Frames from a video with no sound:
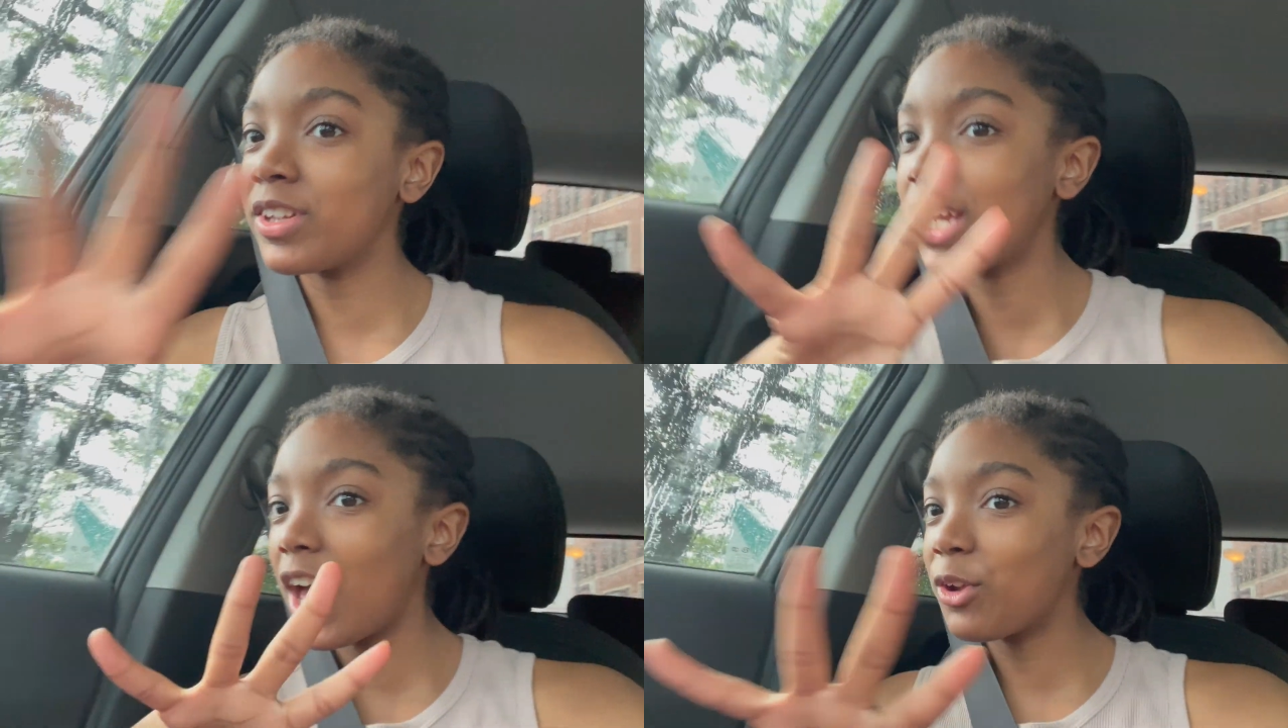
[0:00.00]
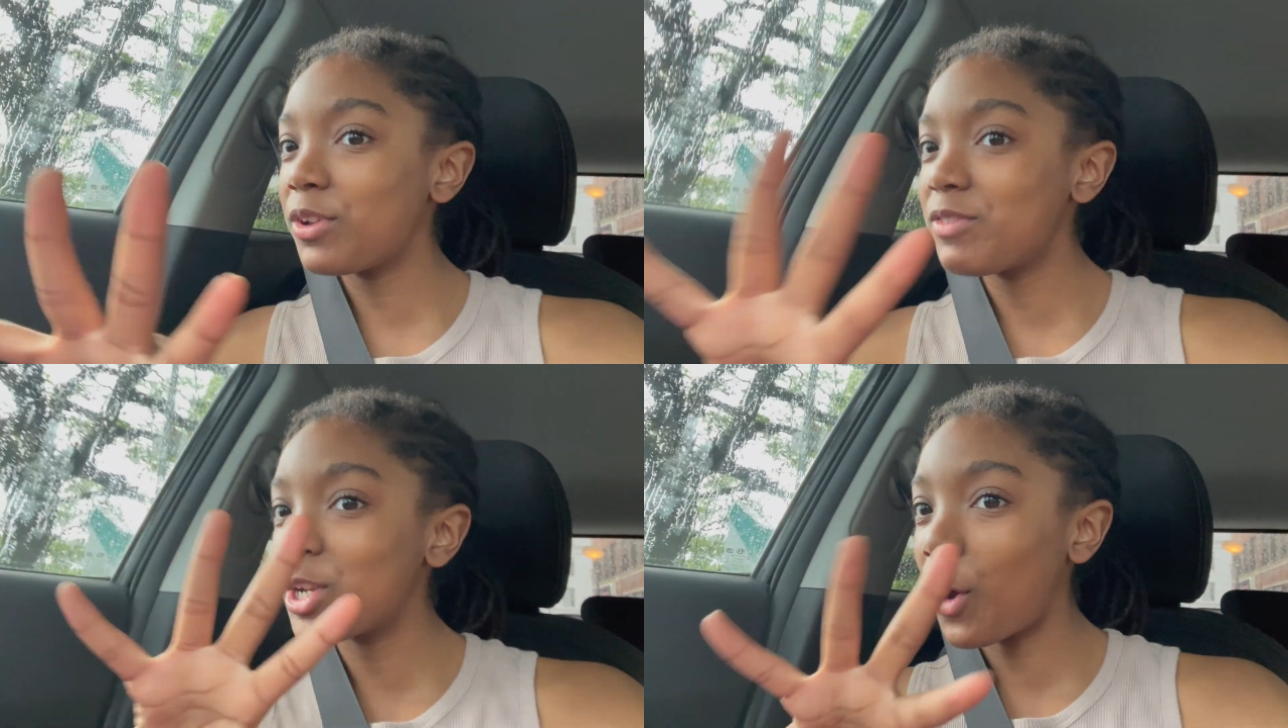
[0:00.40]
Y'all don't
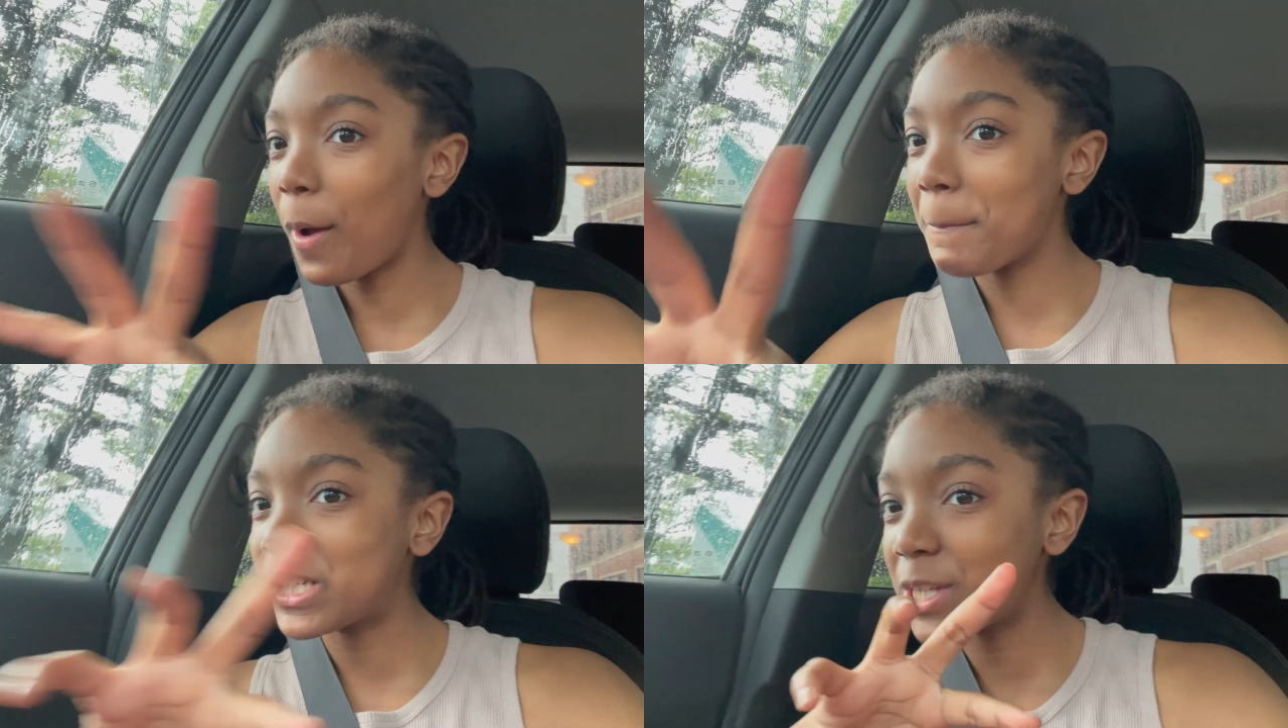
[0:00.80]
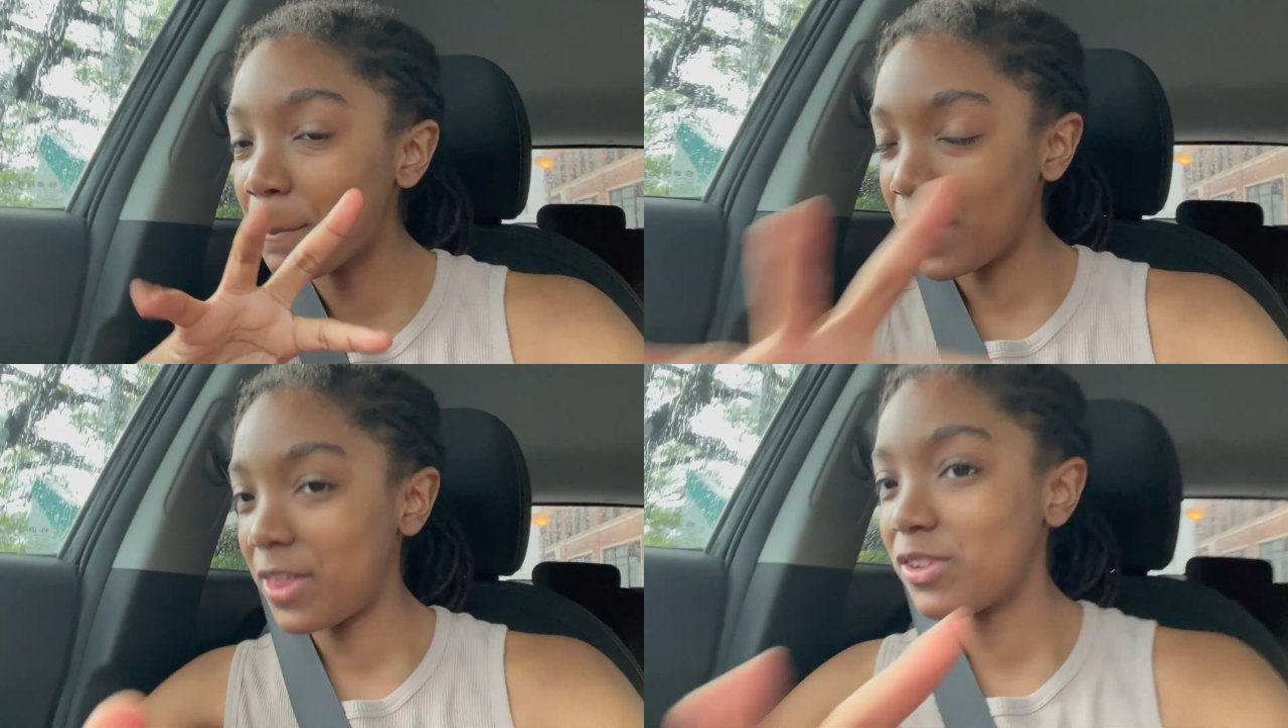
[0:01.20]
even know how much that
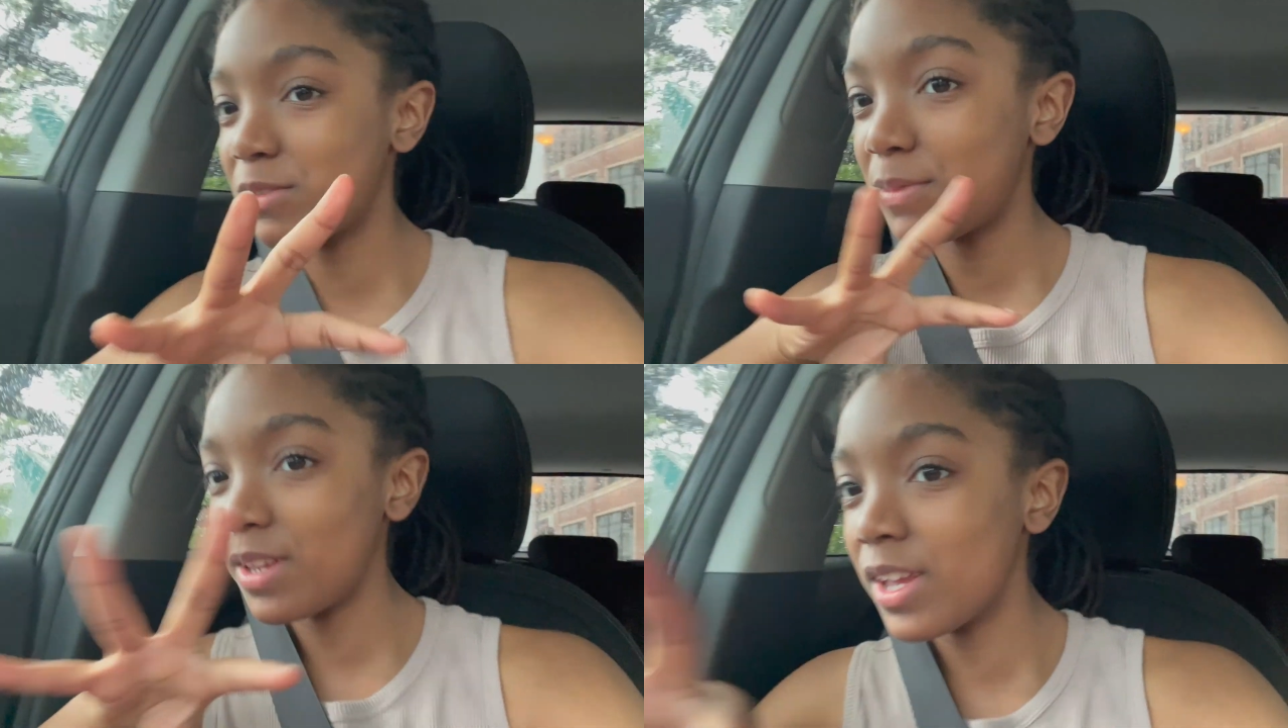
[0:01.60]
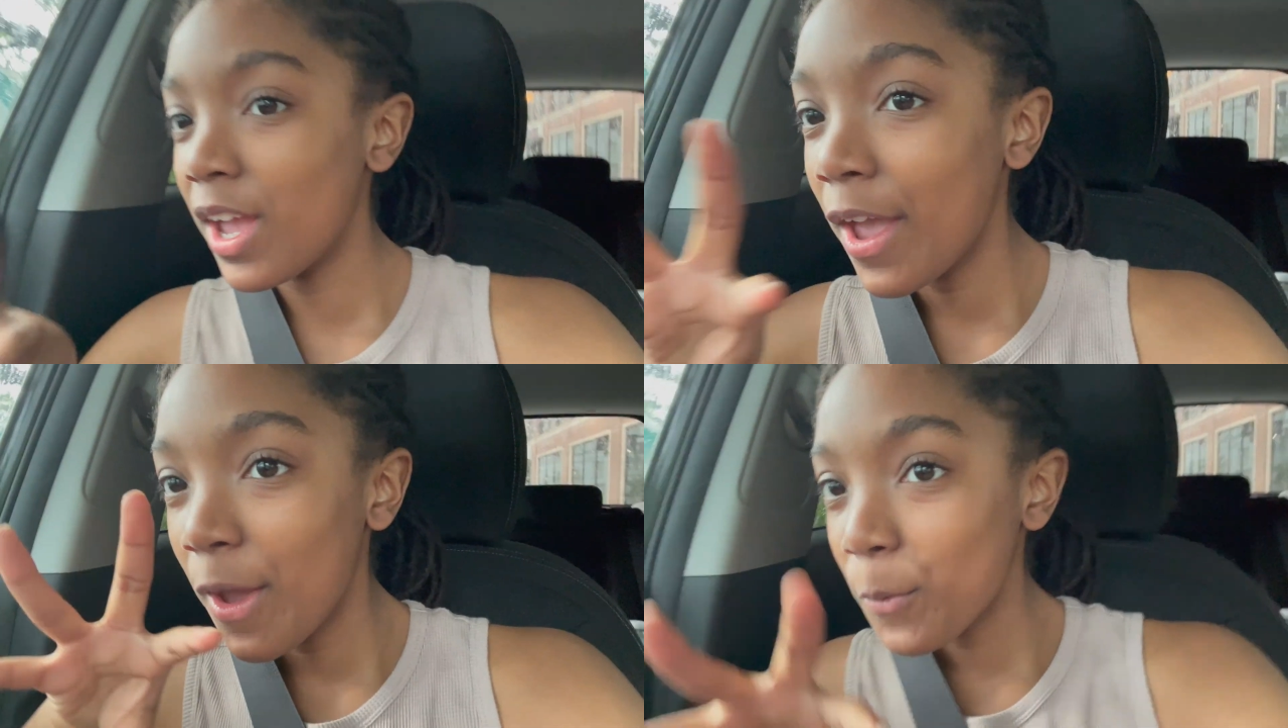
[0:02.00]
bothers me
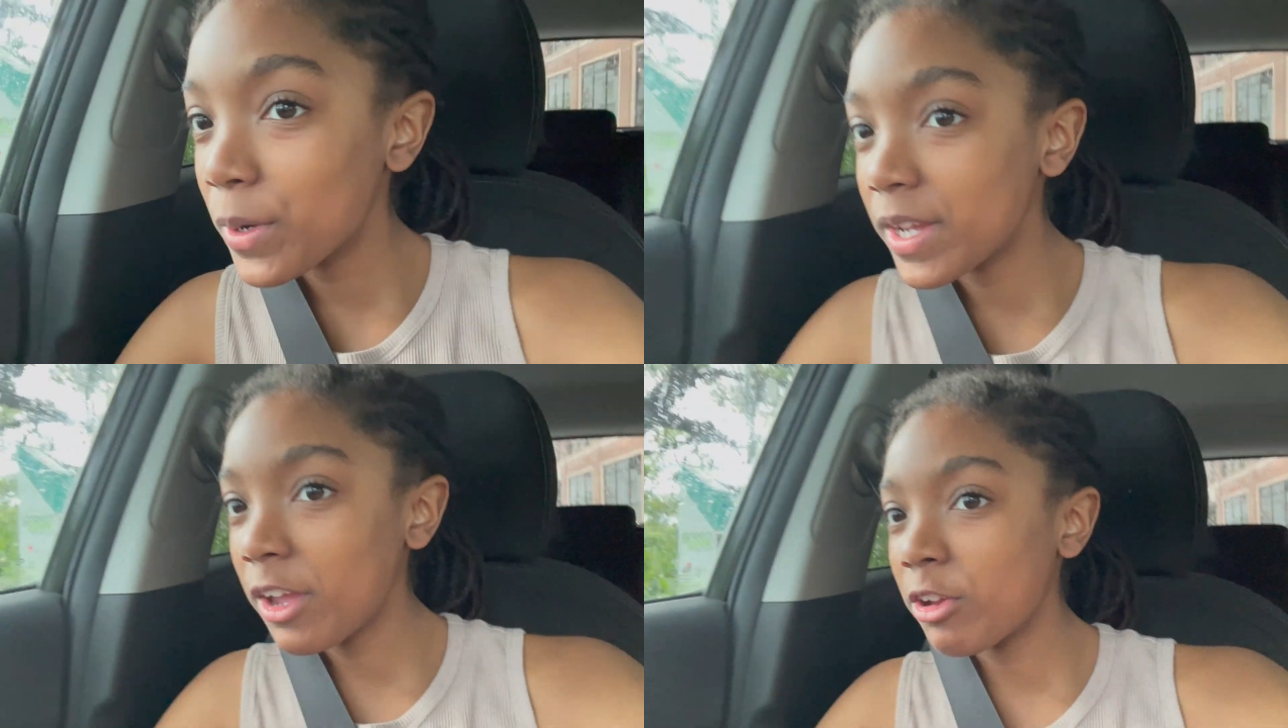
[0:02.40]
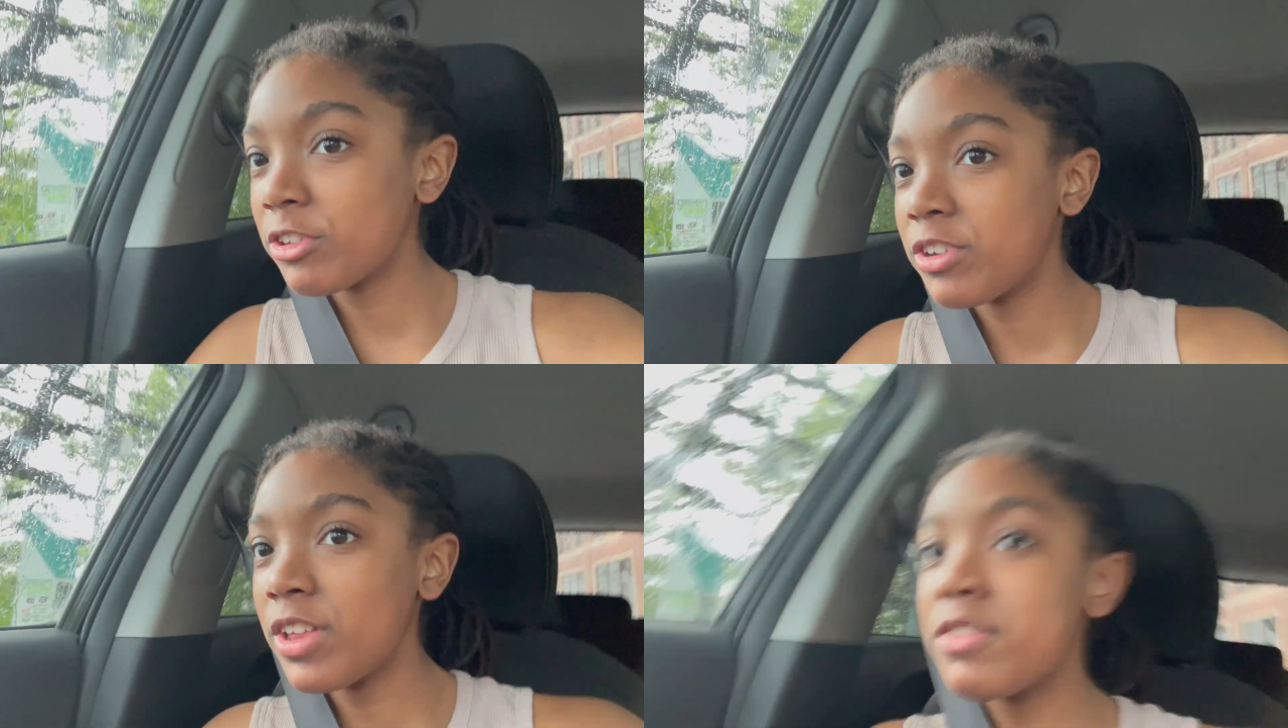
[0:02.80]
when a character does